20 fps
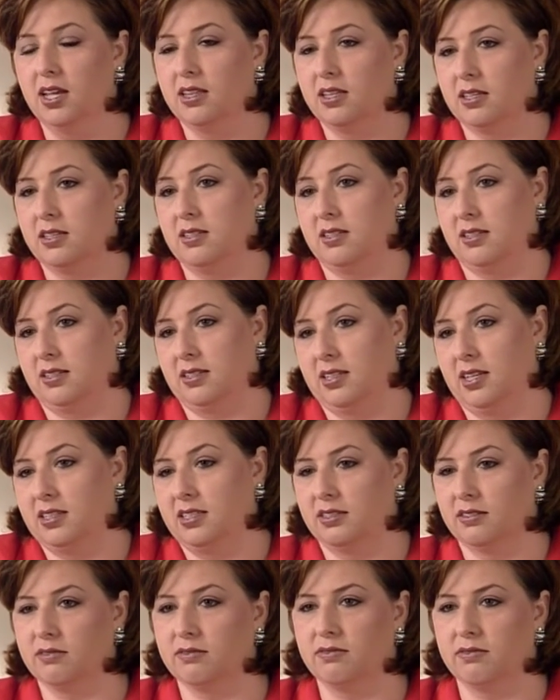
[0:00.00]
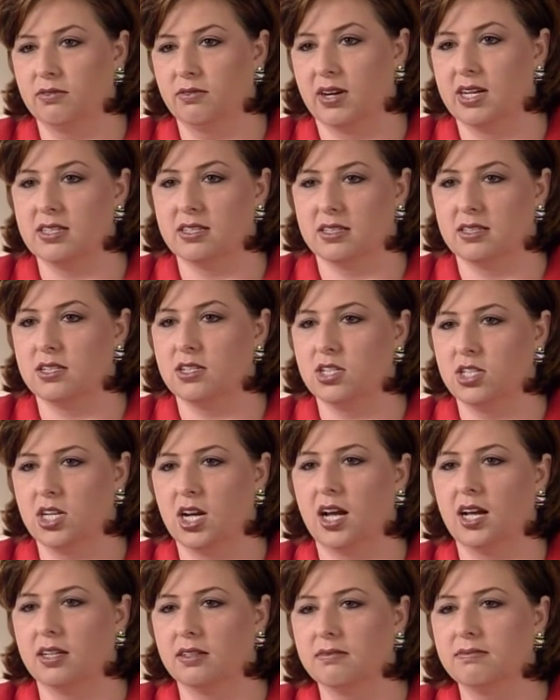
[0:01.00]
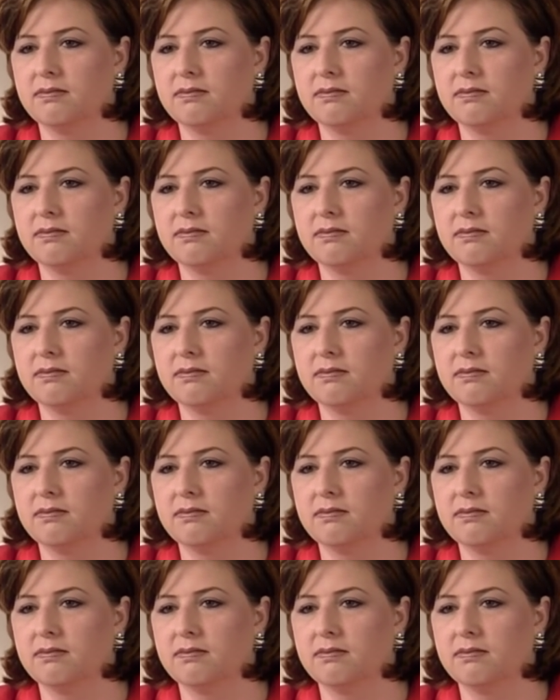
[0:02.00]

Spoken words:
the success of raising this child.